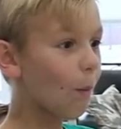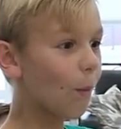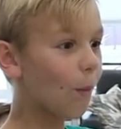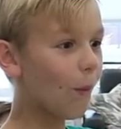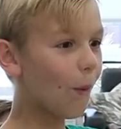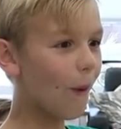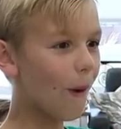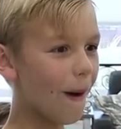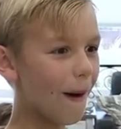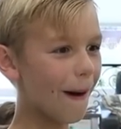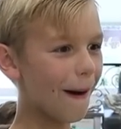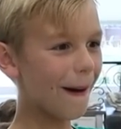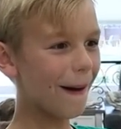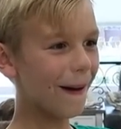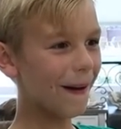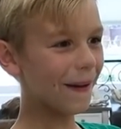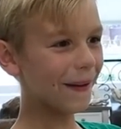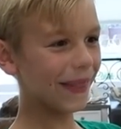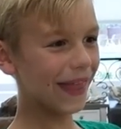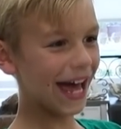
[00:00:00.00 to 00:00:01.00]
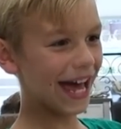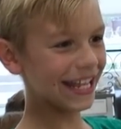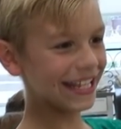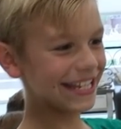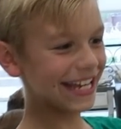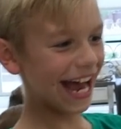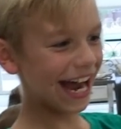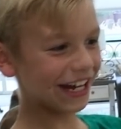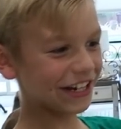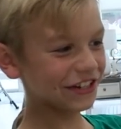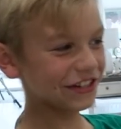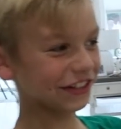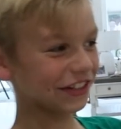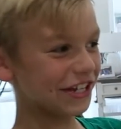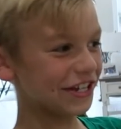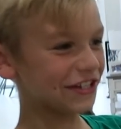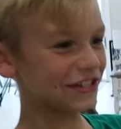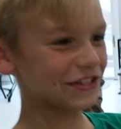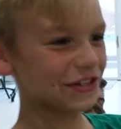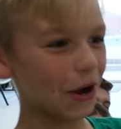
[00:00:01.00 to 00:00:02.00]
Whoa, that's
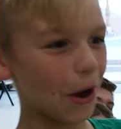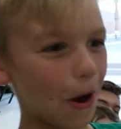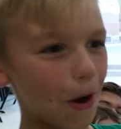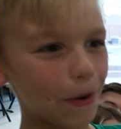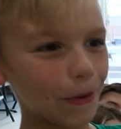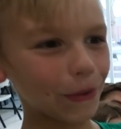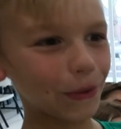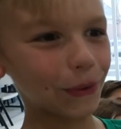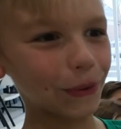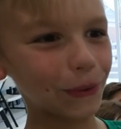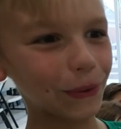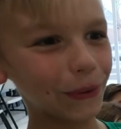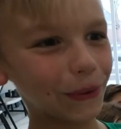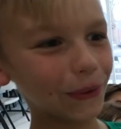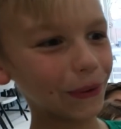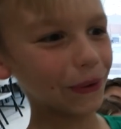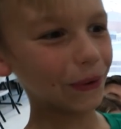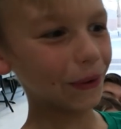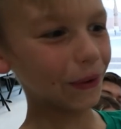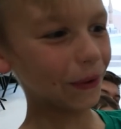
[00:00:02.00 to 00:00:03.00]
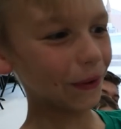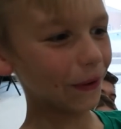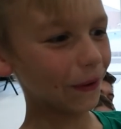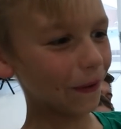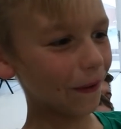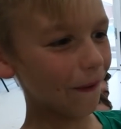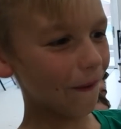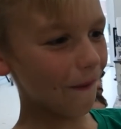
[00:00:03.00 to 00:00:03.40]
actually so cool.